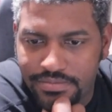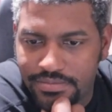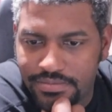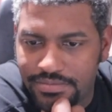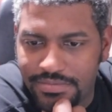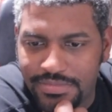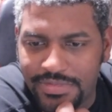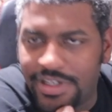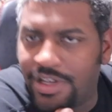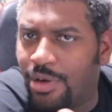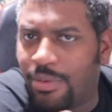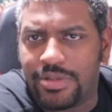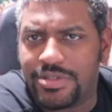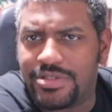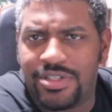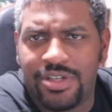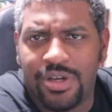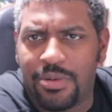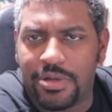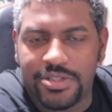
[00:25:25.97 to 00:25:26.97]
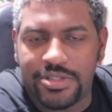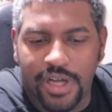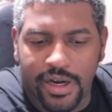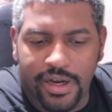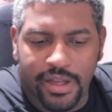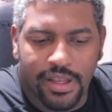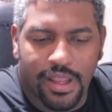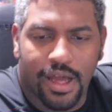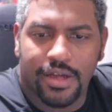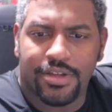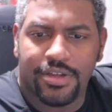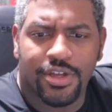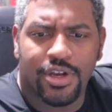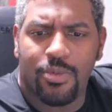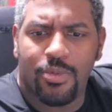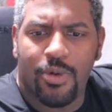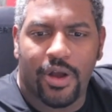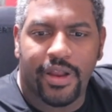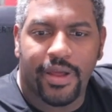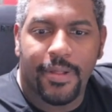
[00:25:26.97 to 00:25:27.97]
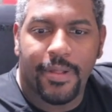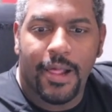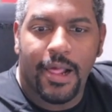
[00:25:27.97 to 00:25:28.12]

You don't want target lock. You don't want it.